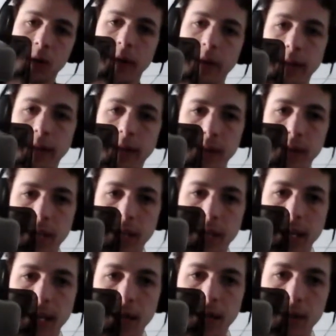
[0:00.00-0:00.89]
that's the
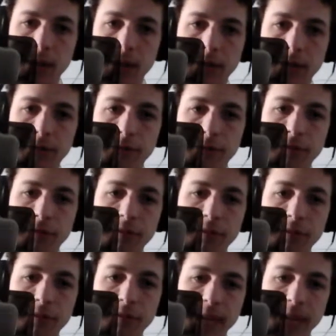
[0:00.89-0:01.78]
end of
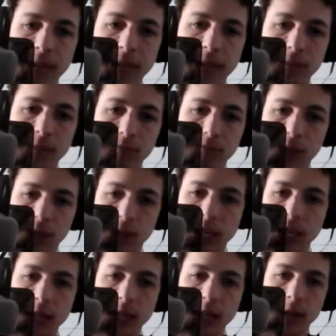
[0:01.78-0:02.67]
that
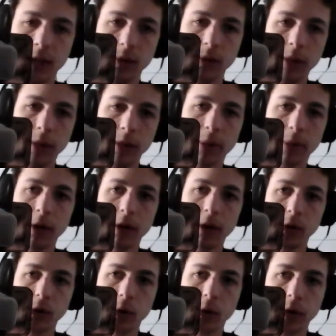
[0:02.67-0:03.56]
scene and part of the
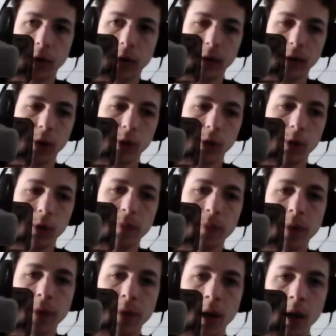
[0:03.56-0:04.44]
story. So
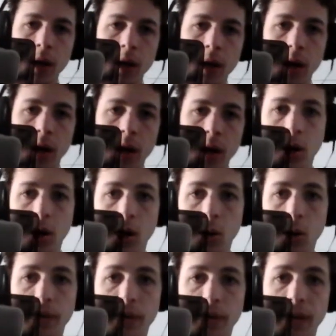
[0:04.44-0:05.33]

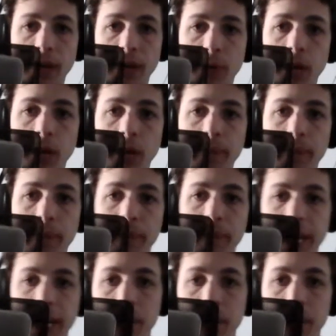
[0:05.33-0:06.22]
we've gone through all the
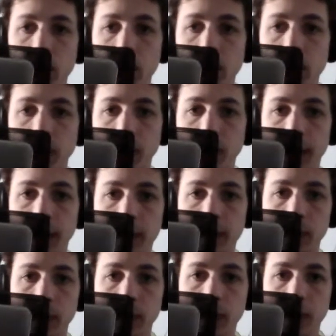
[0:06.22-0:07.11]
big motion
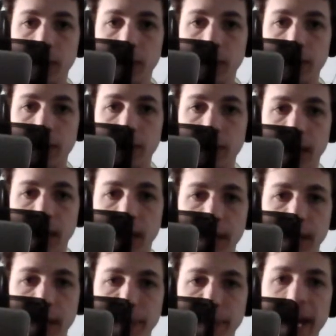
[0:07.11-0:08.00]
sounds of just kind
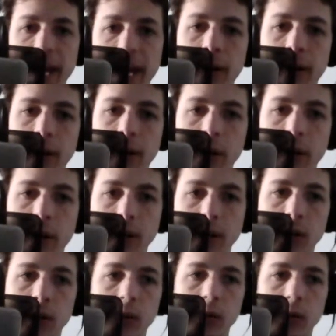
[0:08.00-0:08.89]
of background
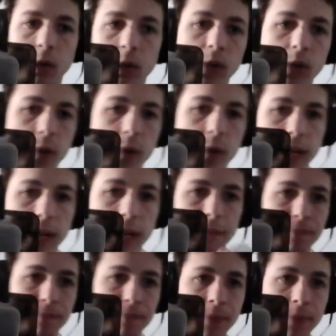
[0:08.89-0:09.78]
noise when he's
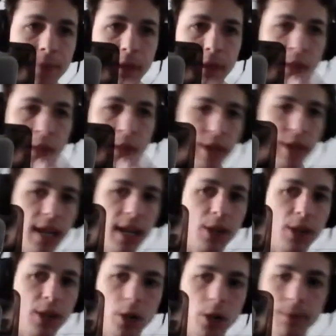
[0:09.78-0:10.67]
running, things of that
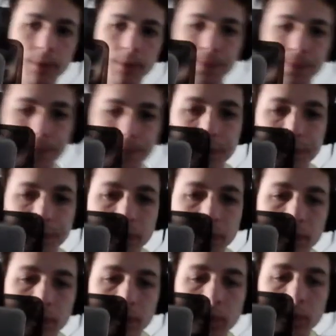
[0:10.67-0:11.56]
nature.
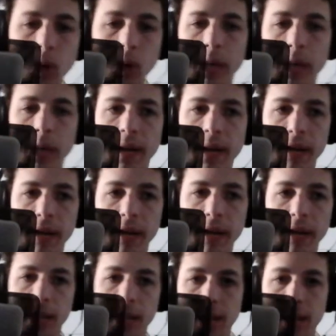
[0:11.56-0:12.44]
We now have
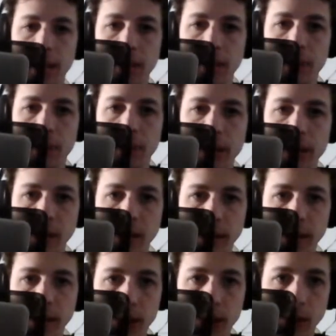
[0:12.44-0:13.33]
the breathing
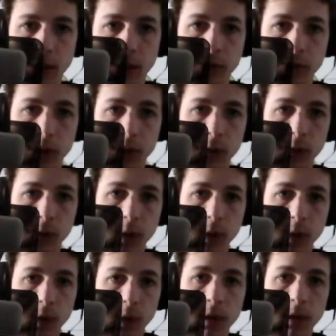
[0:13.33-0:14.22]
sections for him as
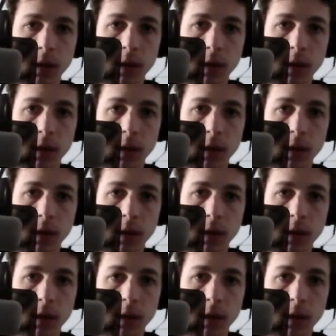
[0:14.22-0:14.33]
well.